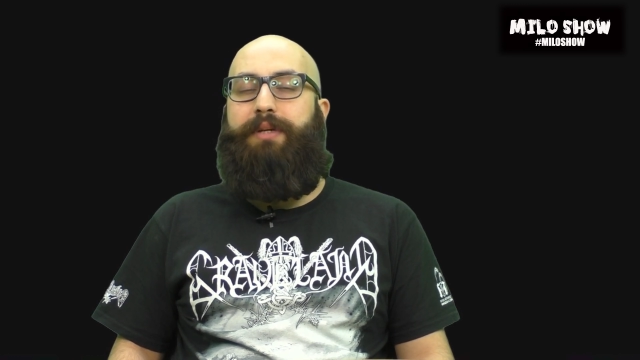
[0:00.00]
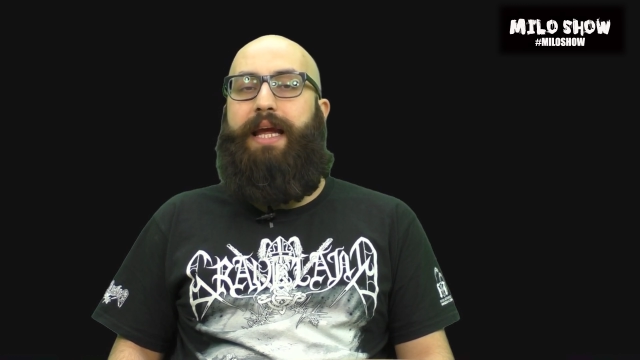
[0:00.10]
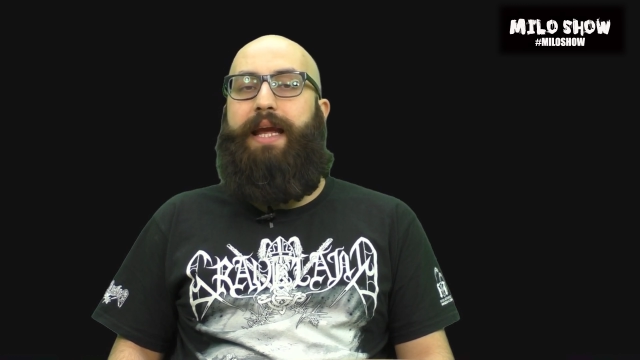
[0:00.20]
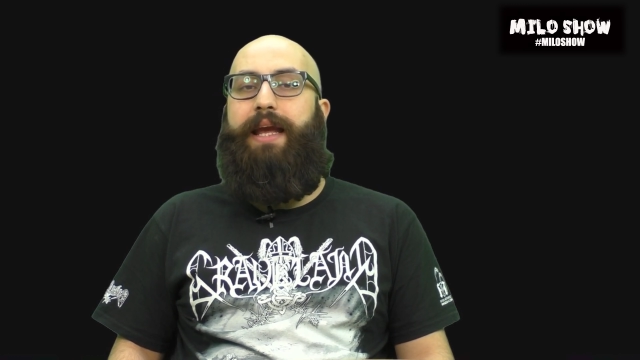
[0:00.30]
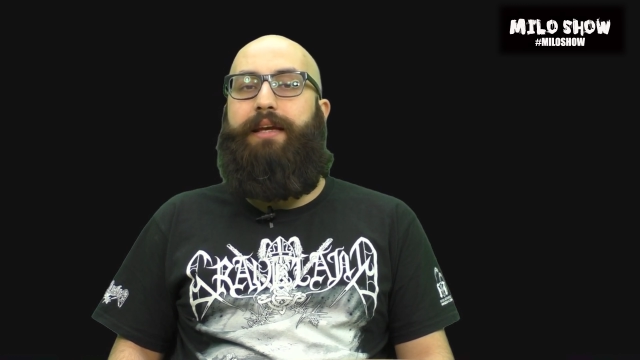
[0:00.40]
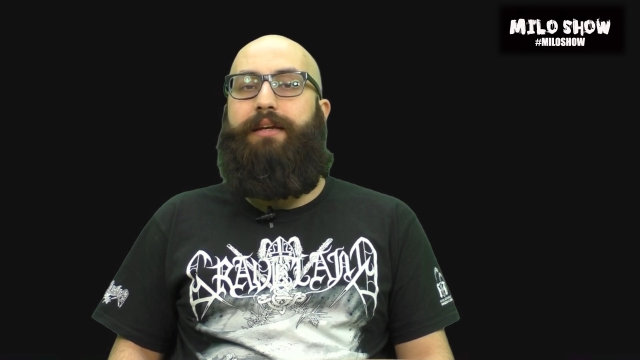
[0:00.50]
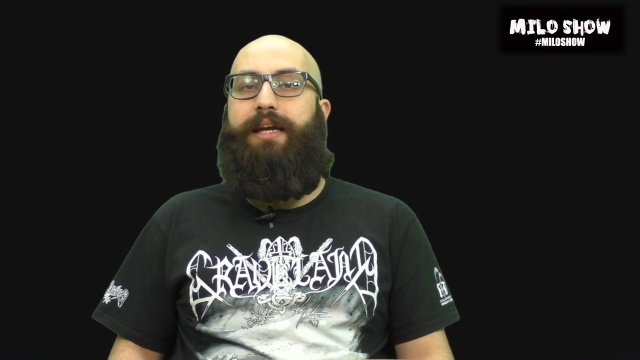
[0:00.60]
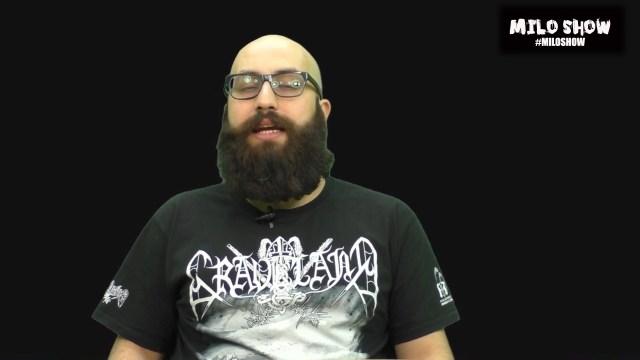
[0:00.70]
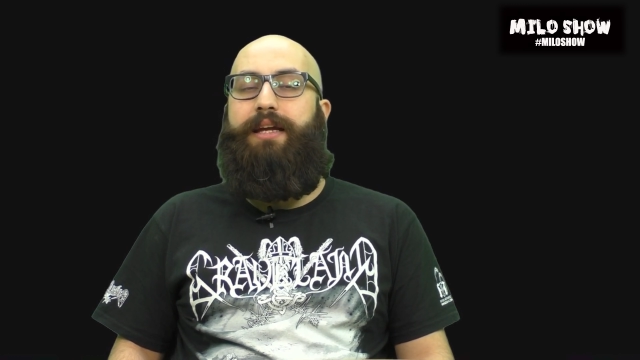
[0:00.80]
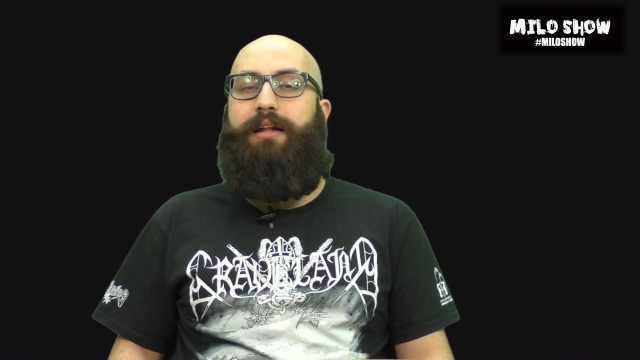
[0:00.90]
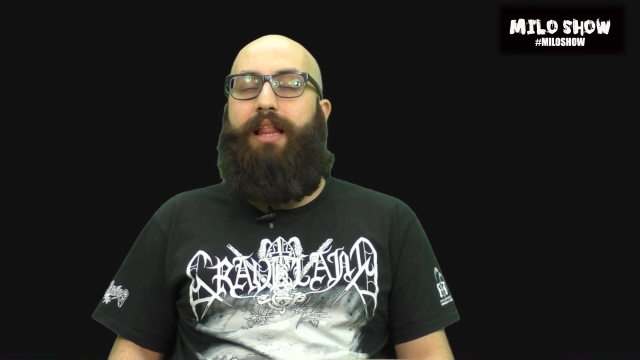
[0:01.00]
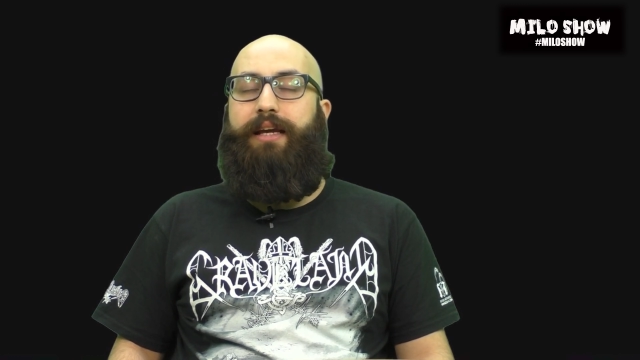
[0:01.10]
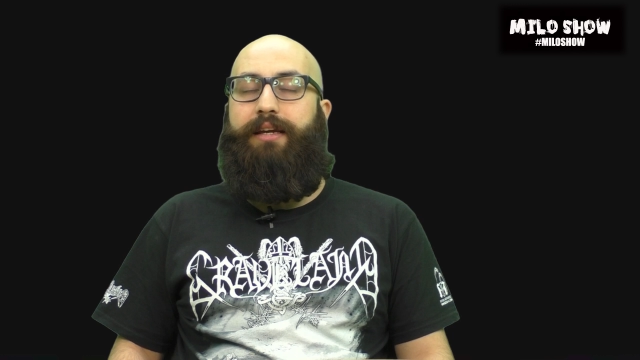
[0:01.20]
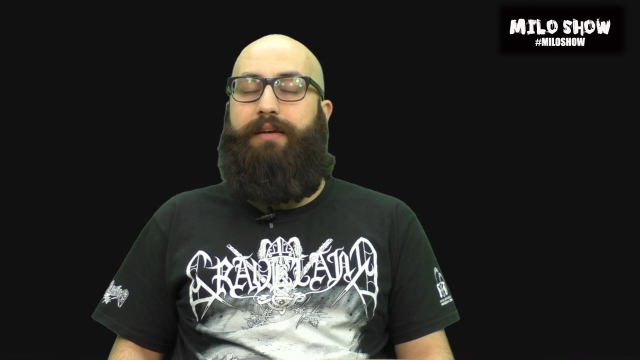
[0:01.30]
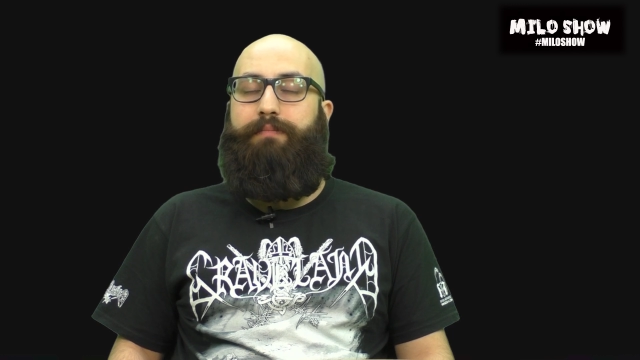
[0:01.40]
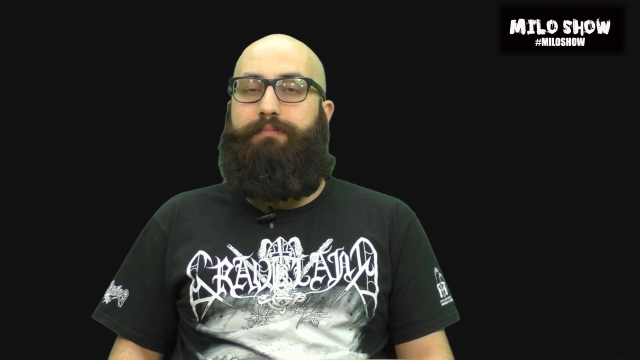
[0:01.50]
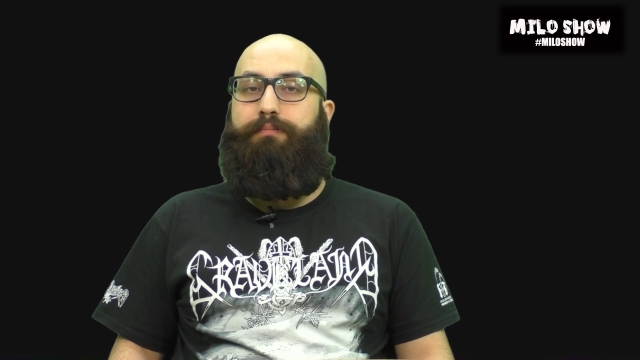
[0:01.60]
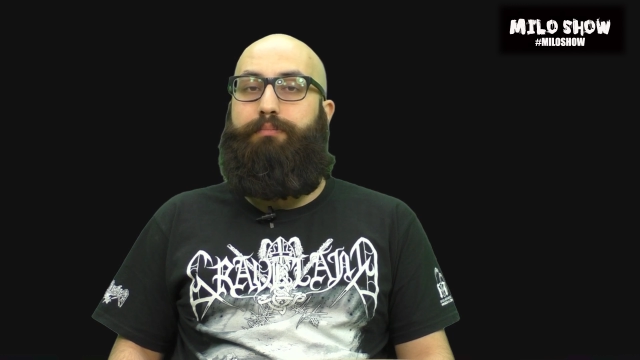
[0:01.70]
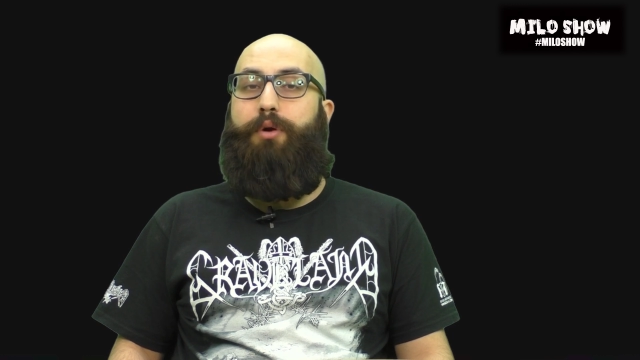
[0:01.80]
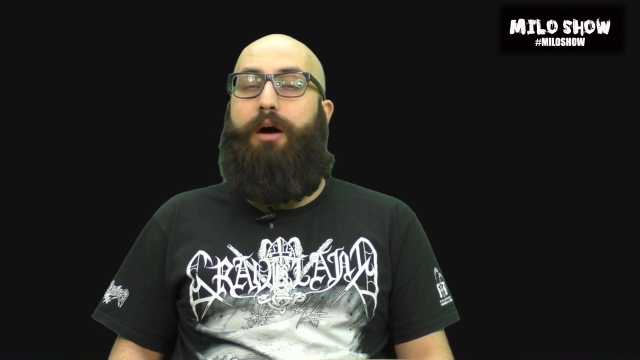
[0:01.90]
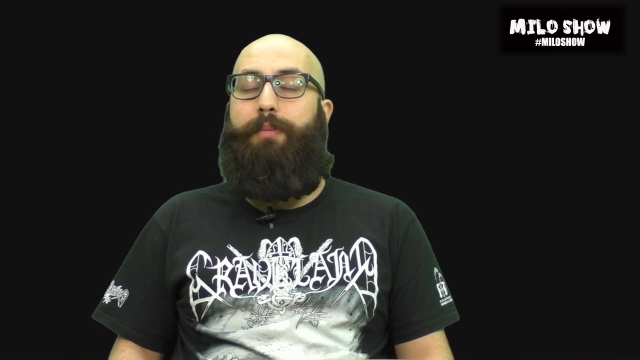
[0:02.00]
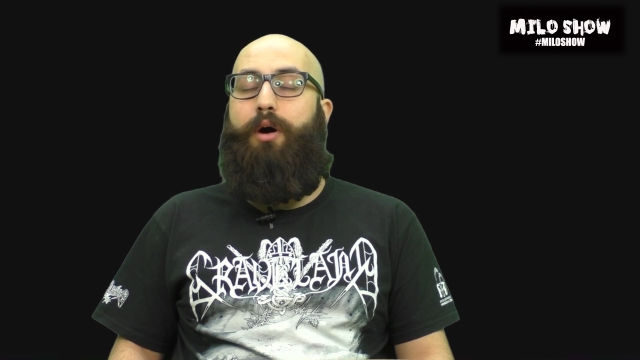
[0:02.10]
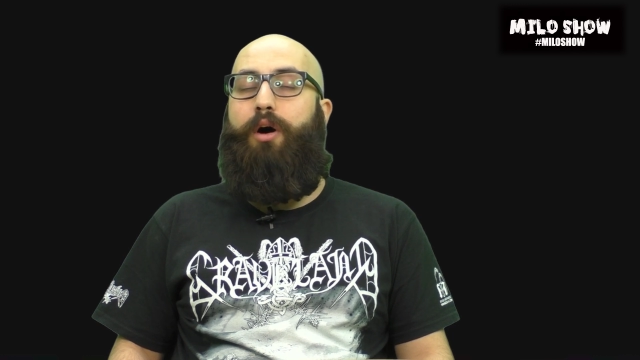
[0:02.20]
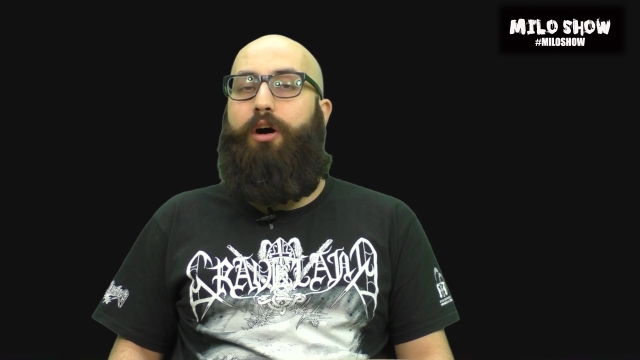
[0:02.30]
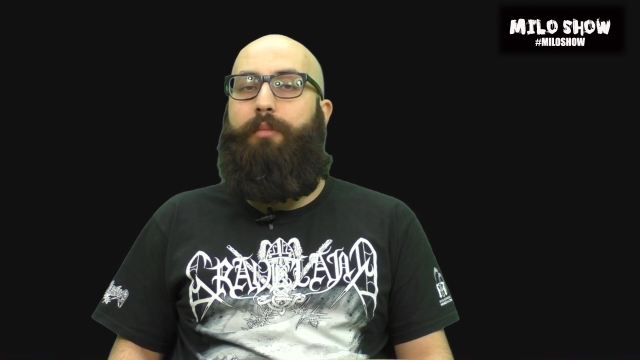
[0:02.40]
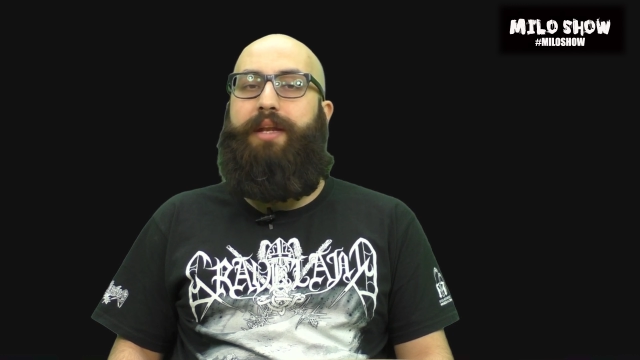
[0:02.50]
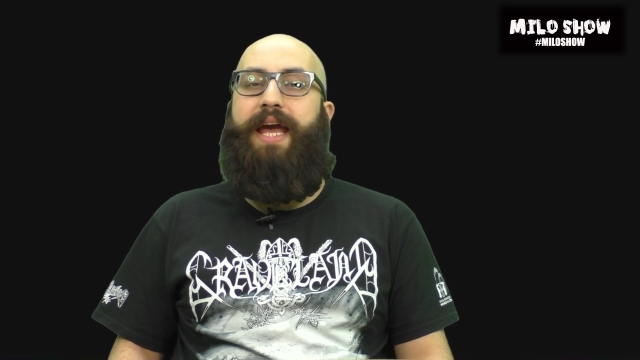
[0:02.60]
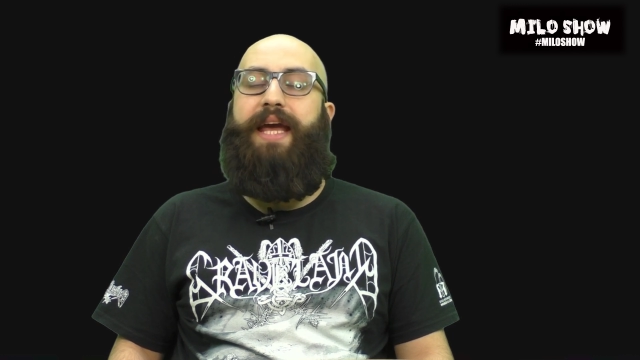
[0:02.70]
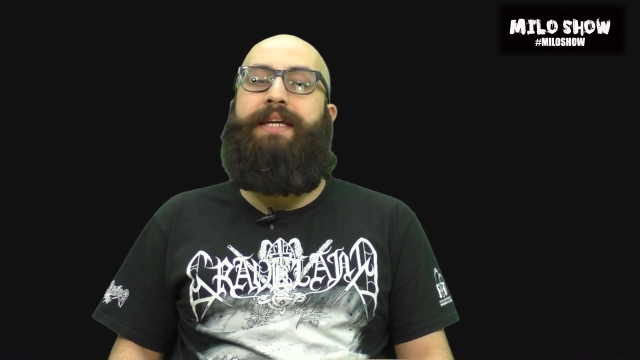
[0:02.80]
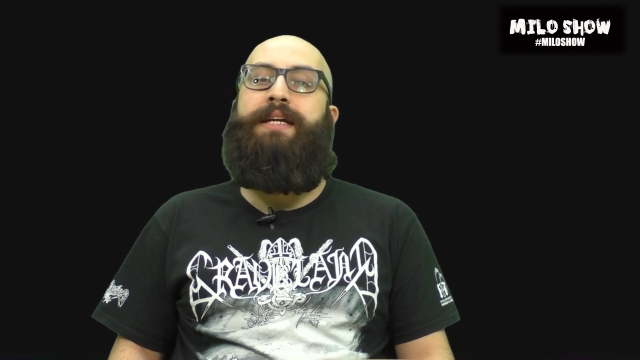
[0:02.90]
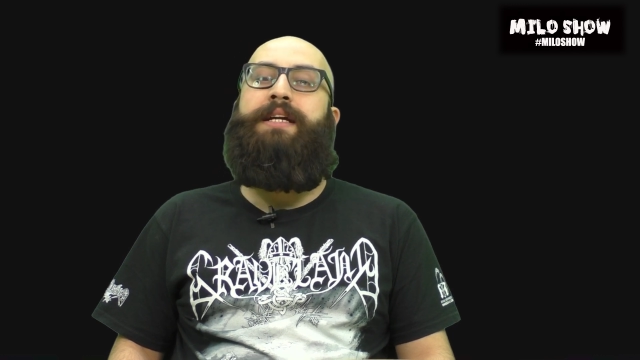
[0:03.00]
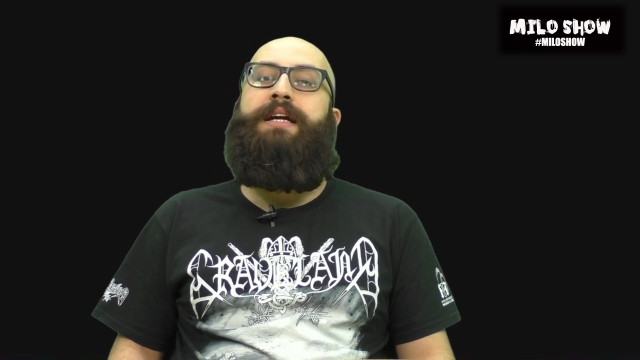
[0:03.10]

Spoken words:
playing in a like a proper harmony